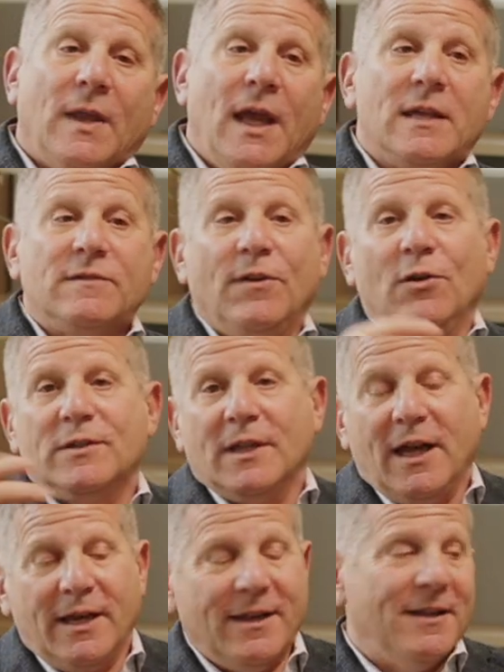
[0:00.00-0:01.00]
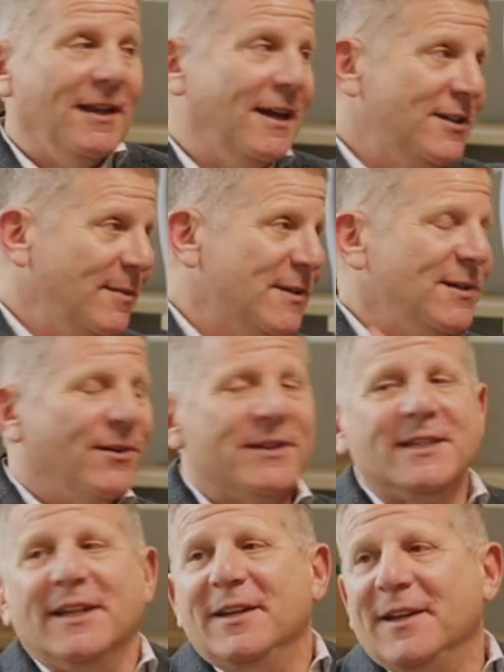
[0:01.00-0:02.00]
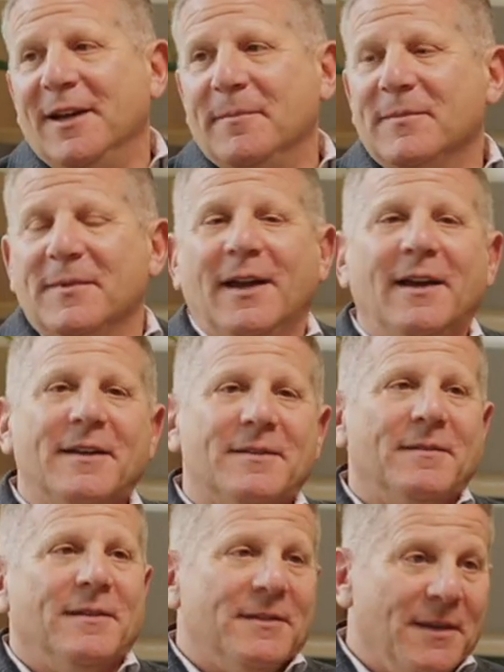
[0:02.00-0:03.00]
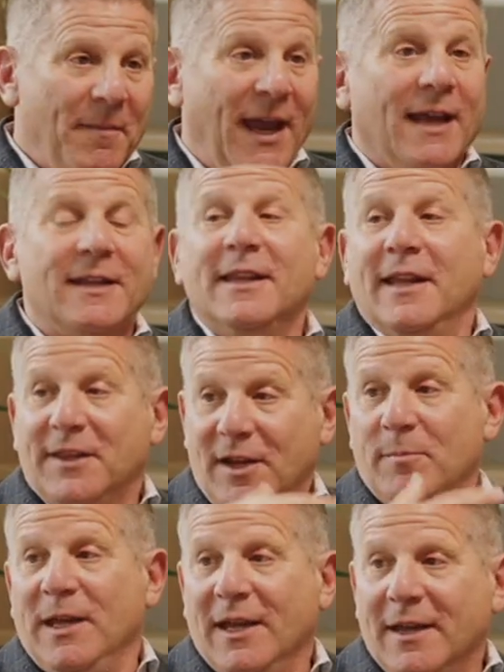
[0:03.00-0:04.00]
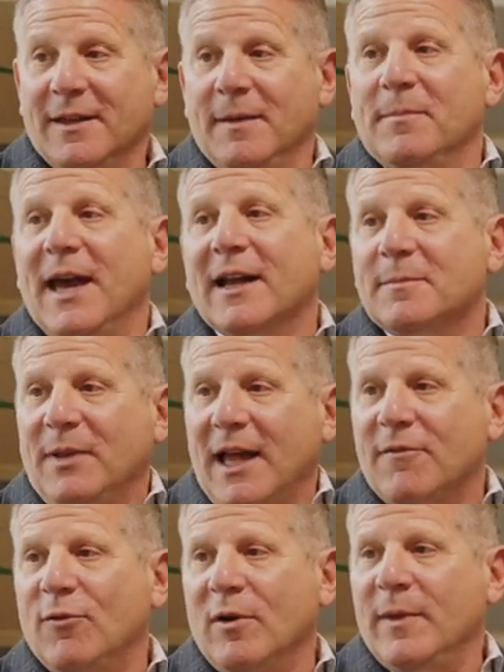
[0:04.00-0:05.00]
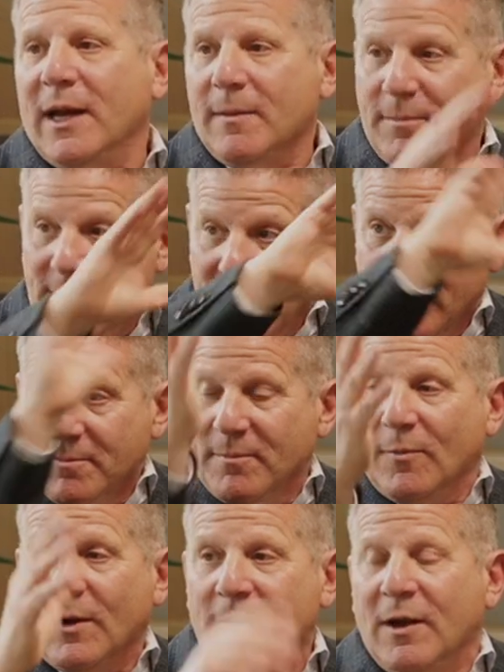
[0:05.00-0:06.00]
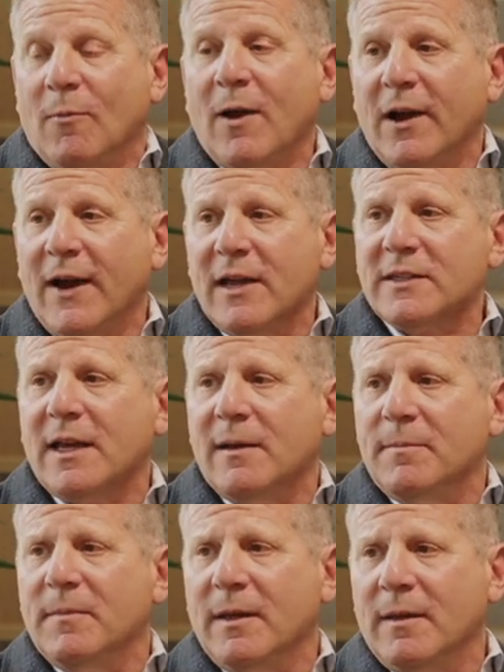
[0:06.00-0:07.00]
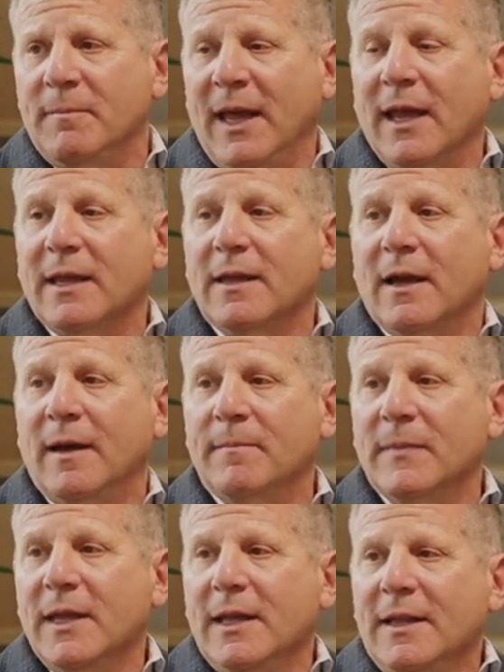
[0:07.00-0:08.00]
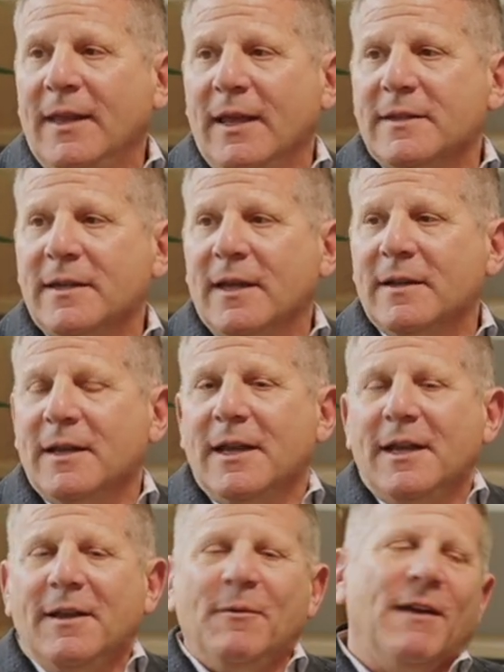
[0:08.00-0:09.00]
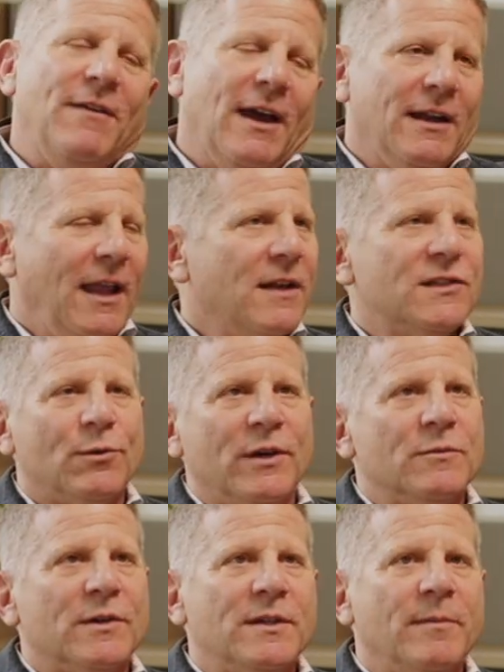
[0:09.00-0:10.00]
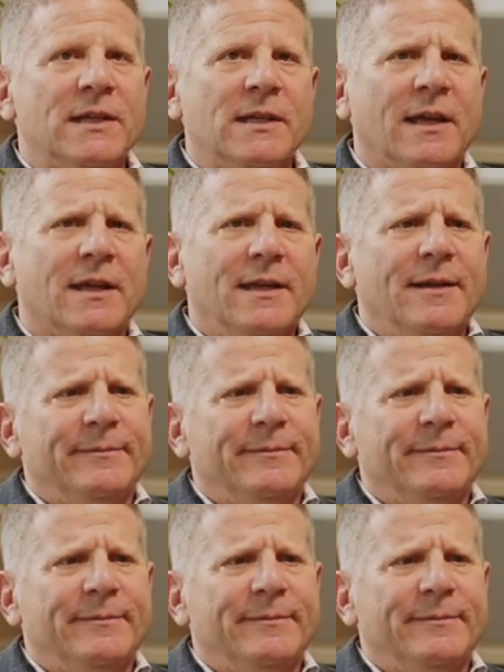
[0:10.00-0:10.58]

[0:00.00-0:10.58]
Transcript: as folks like Jim Sorenson demanded that there be an impact platform at a big, wirehouse kind of bank, they said, we've had a lot of stories where somebody's like,